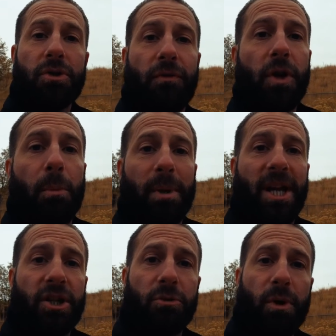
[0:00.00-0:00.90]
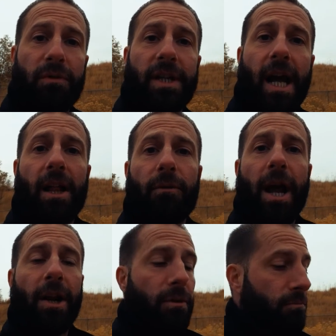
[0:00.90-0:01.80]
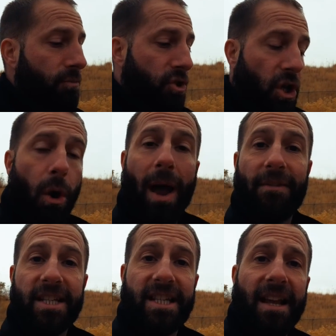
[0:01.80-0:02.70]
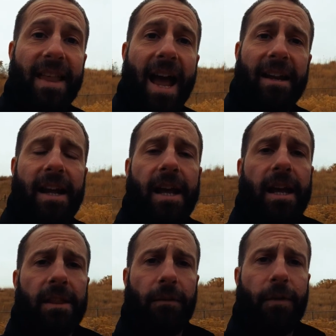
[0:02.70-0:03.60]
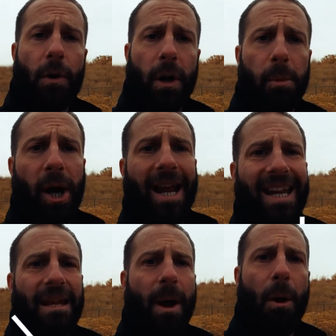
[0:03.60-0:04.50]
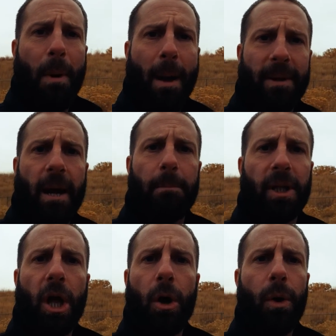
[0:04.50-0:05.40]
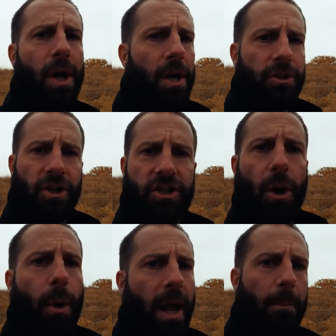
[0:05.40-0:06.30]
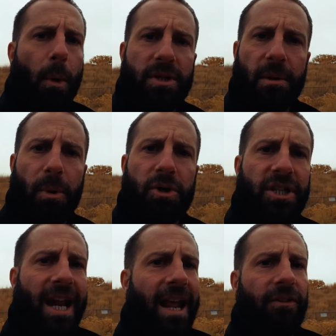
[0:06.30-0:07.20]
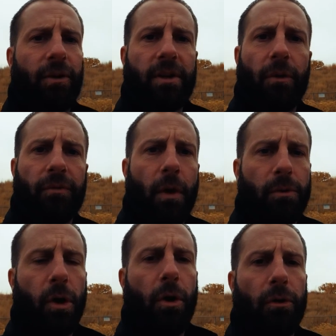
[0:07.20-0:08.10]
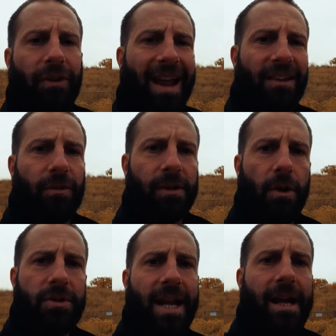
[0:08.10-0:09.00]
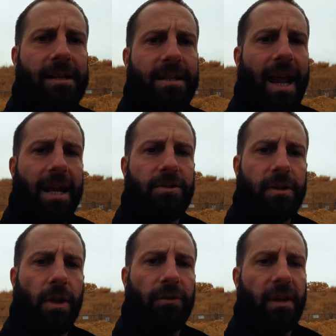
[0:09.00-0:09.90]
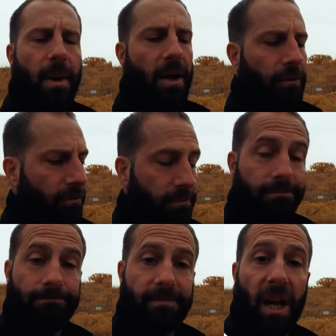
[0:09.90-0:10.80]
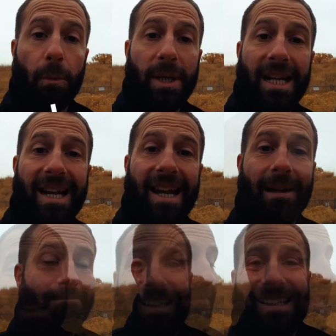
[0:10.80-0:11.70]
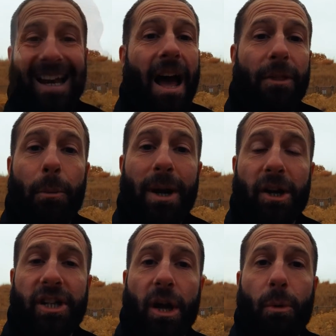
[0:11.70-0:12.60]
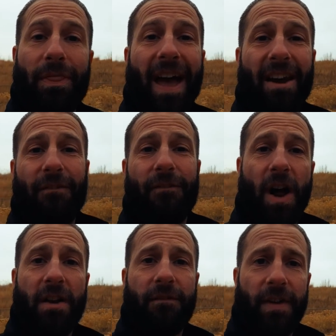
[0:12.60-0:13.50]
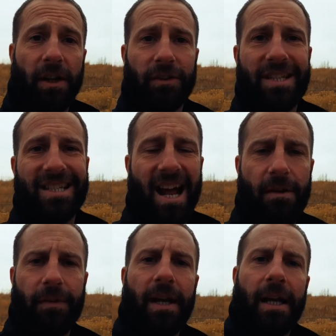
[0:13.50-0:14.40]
for your potential move to Colorado. So having said that, the phone number and email popping up below, just know I am always the person answering those phone calls, answering those texts, answering those emails, there when you need it. Now that we are done with that fun-filled stuff,